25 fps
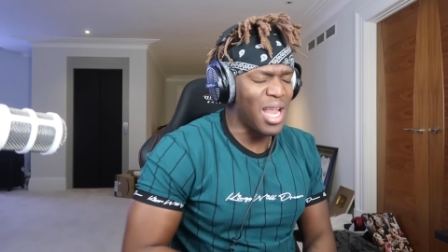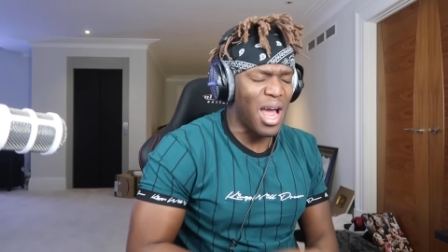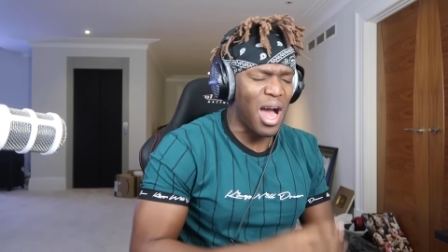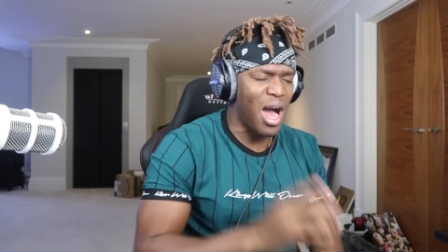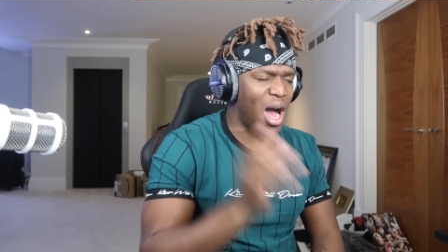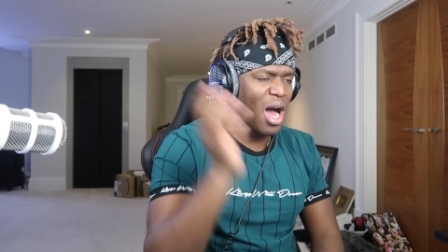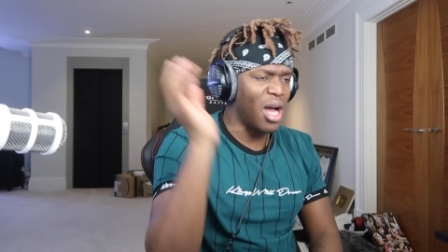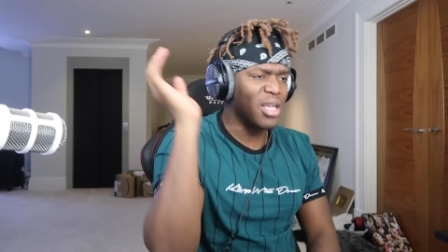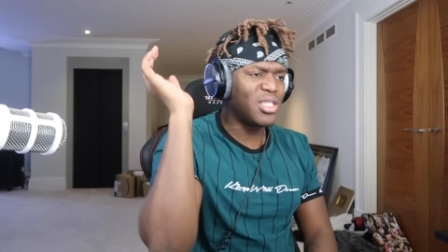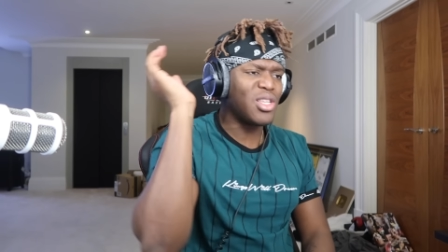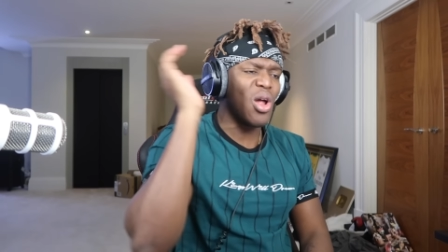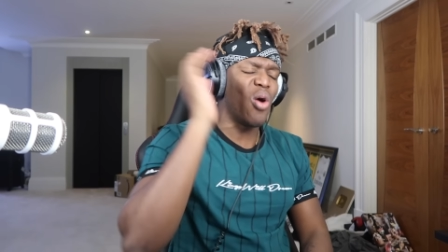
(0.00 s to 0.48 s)

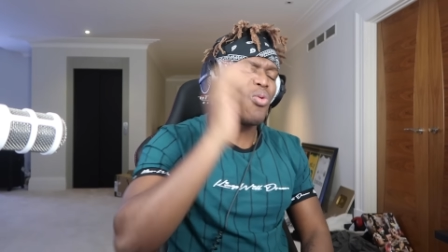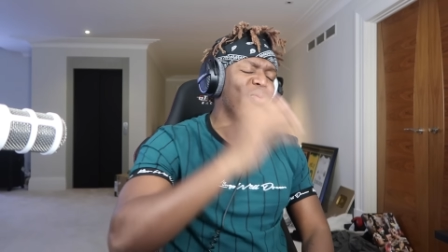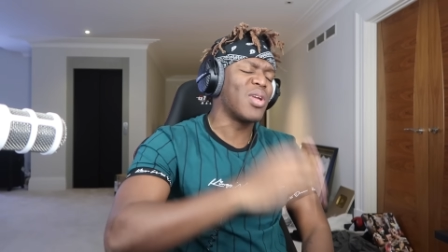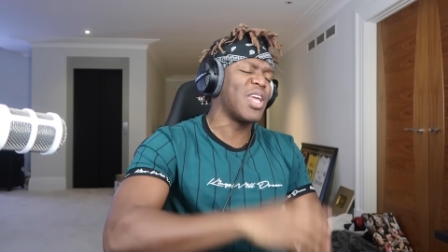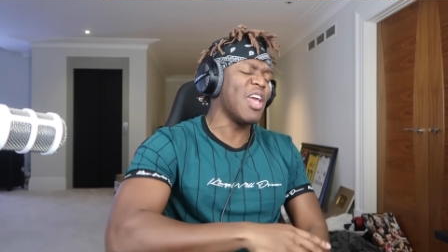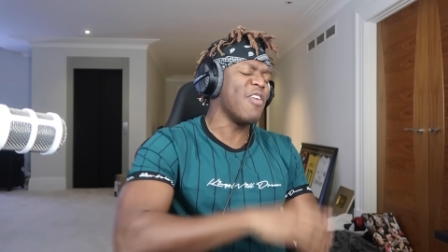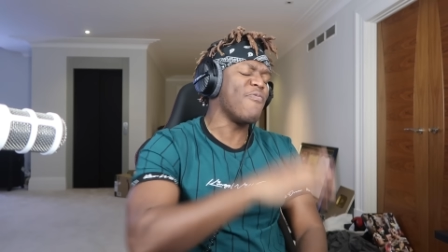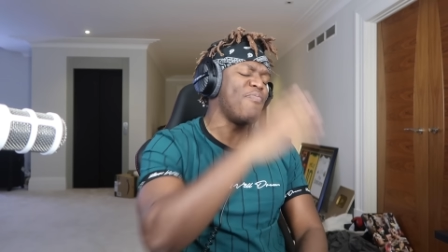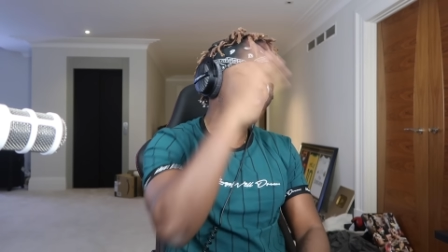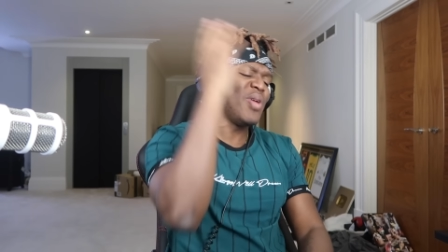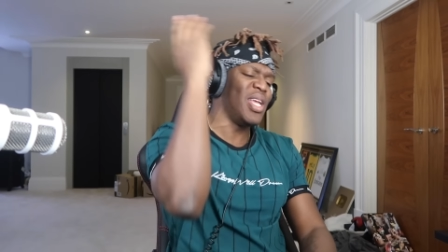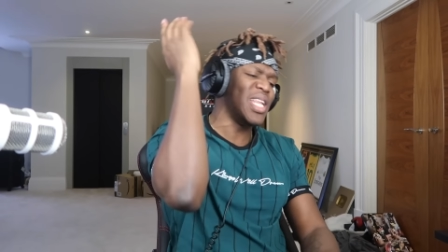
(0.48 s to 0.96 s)
Nah, don't
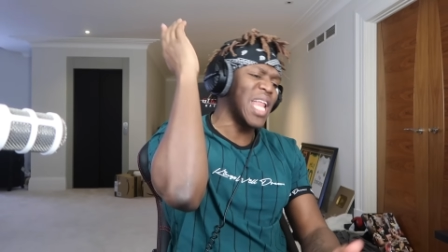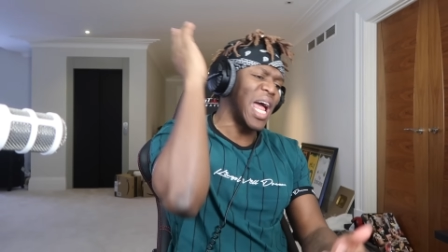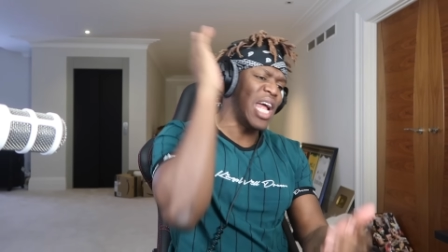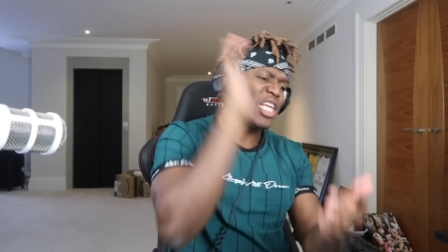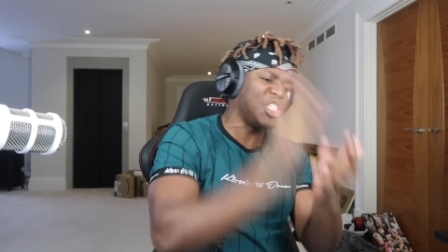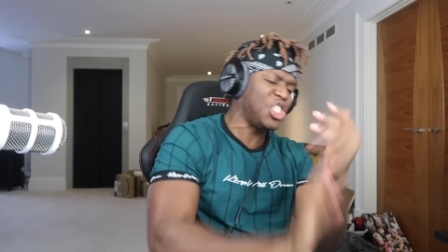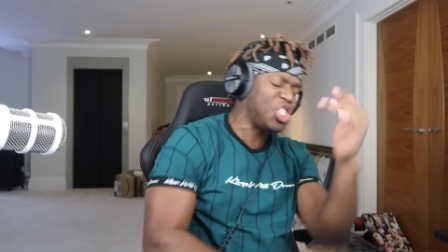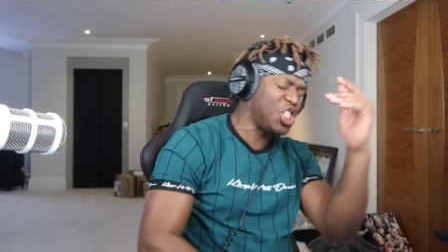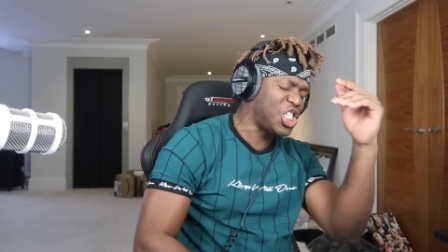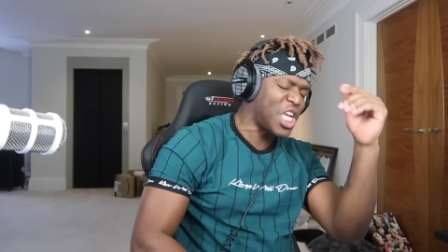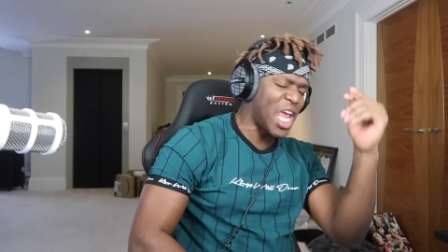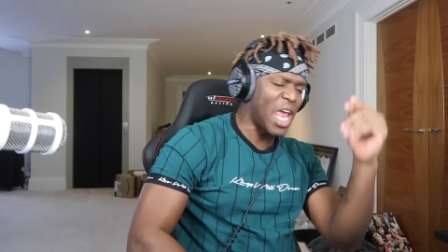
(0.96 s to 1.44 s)
give me
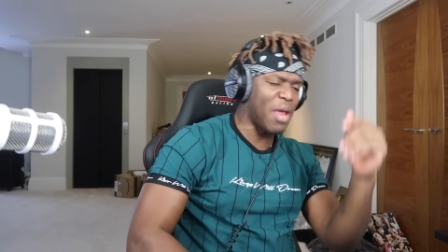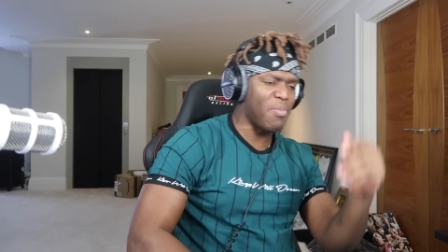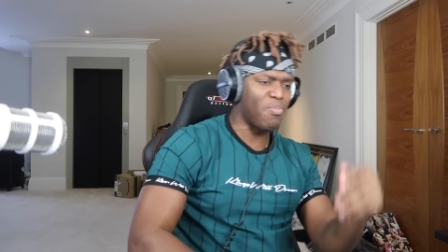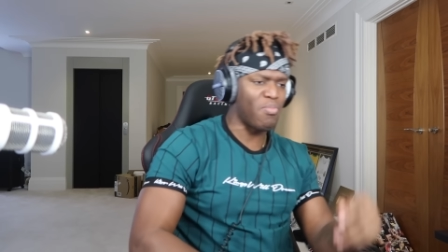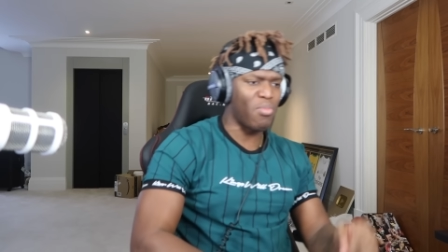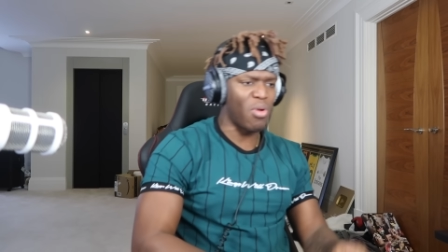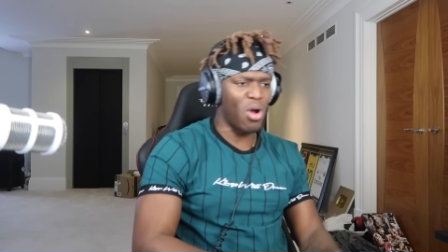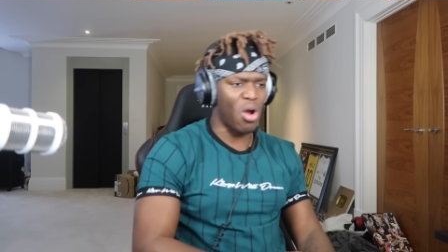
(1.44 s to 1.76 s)
that shit,